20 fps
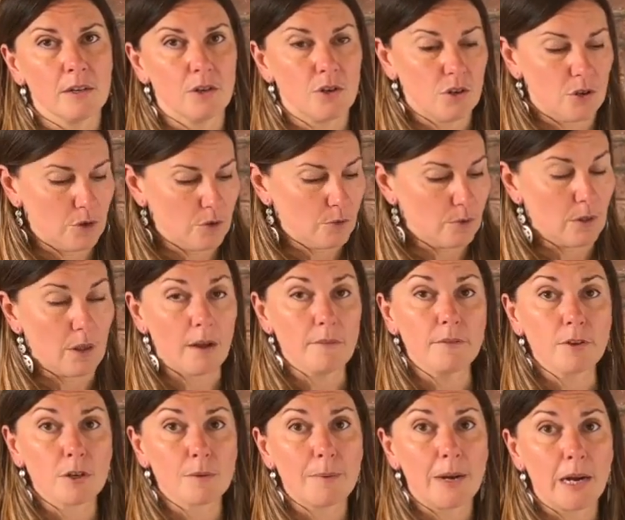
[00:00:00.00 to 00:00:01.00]
Do you love
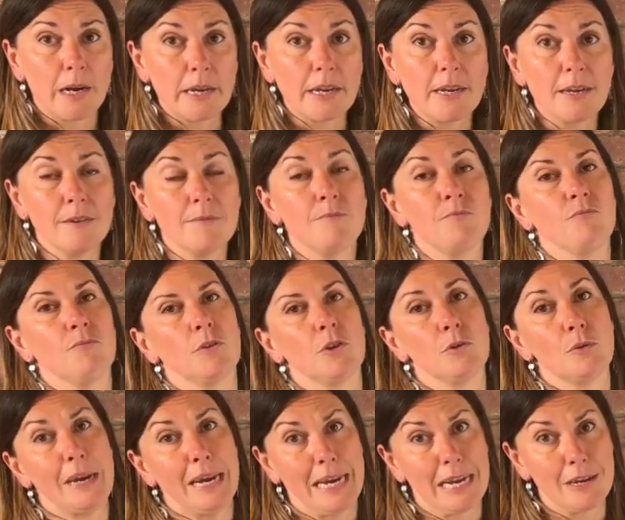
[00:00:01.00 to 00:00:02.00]
your body? Do
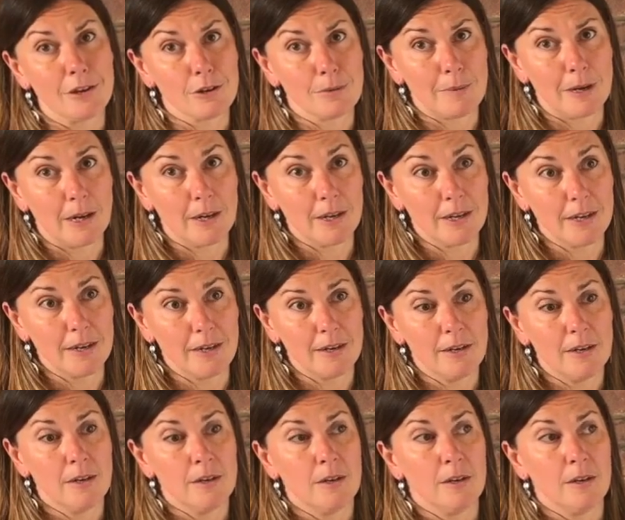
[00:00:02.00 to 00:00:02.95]
you hate your body?